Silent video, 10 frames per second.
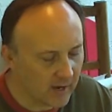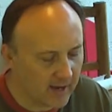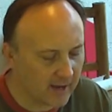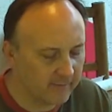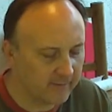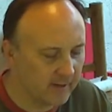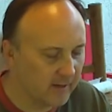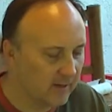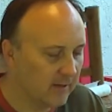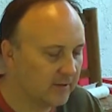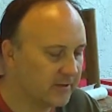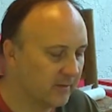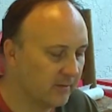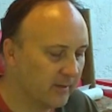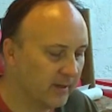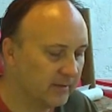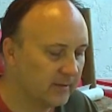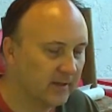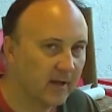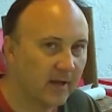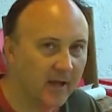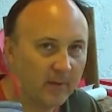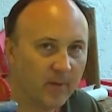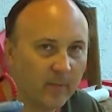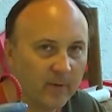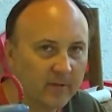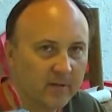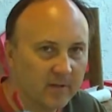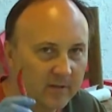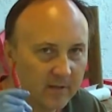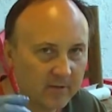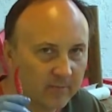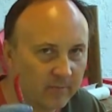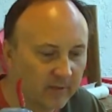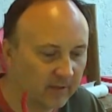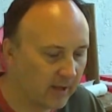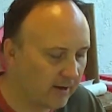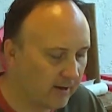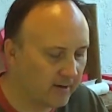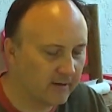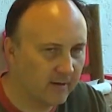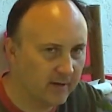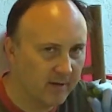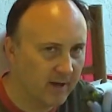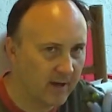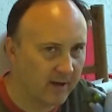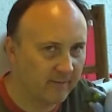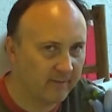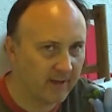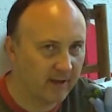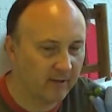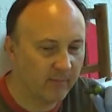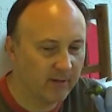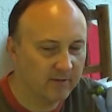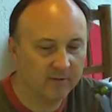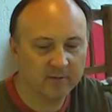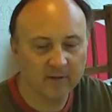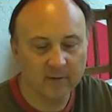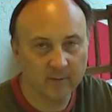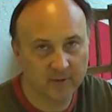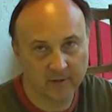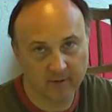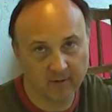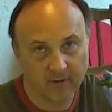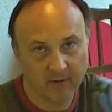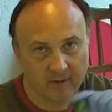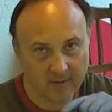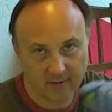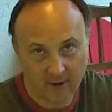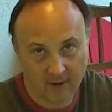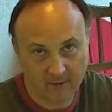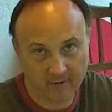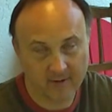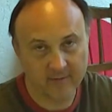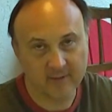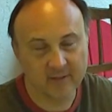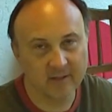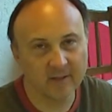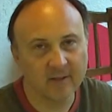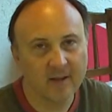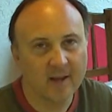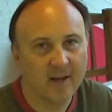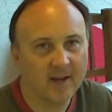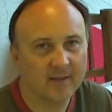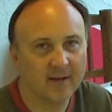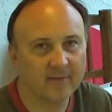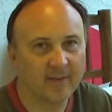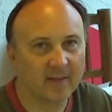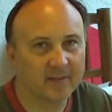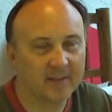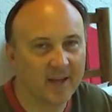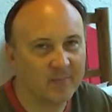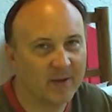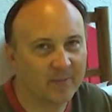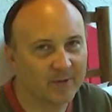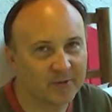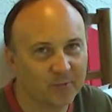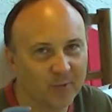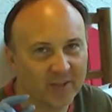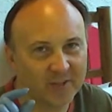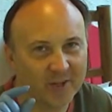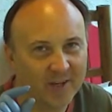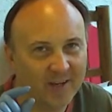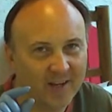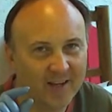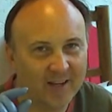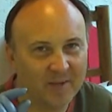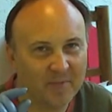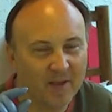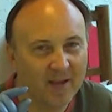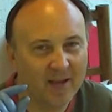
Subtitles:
I have also cayenne peppers. These are a lot hotter. I have the jalapenos, which are hotter even still. And then I've got the Thai peppers, which I'm